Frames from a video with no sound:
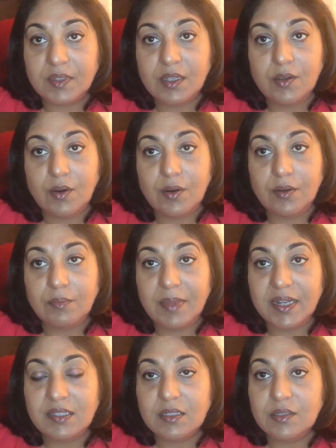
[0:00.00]
your
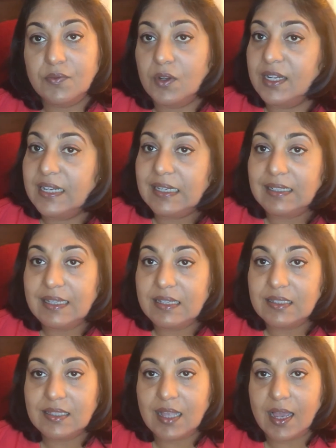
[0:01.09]
medicines for little
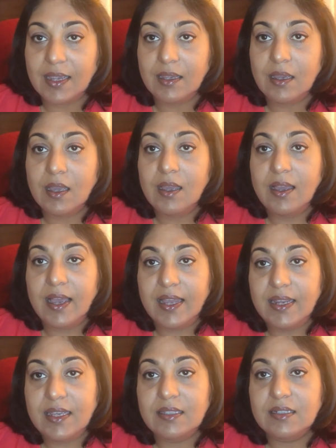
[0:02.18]
things like
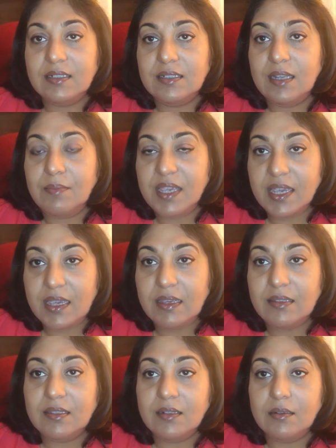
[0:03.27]
headaches and tummy
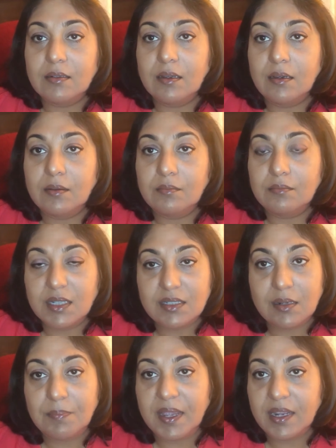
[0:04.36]
aches and
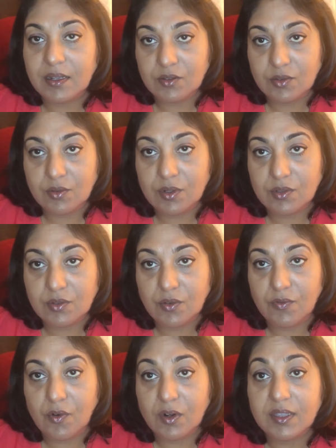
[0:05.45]
muscle pain and so on and so
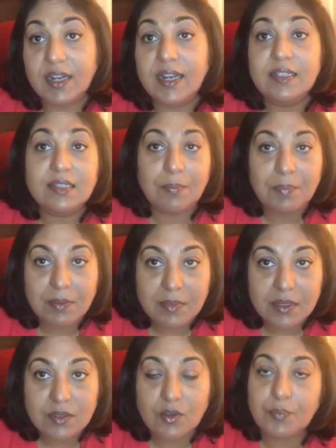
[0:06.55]
forth, and any
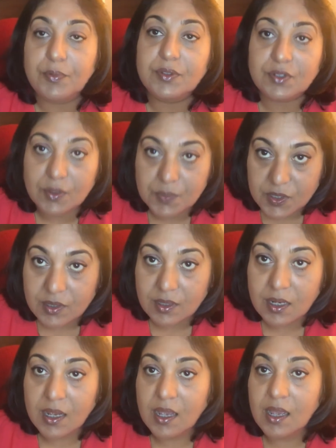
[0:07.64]
supplements or prescription
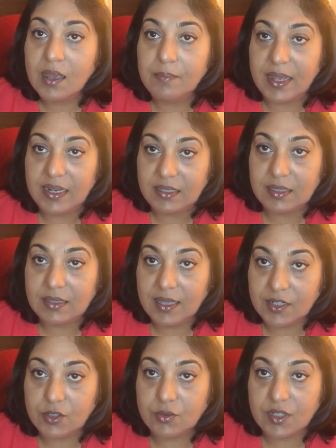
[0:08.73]
medicine that you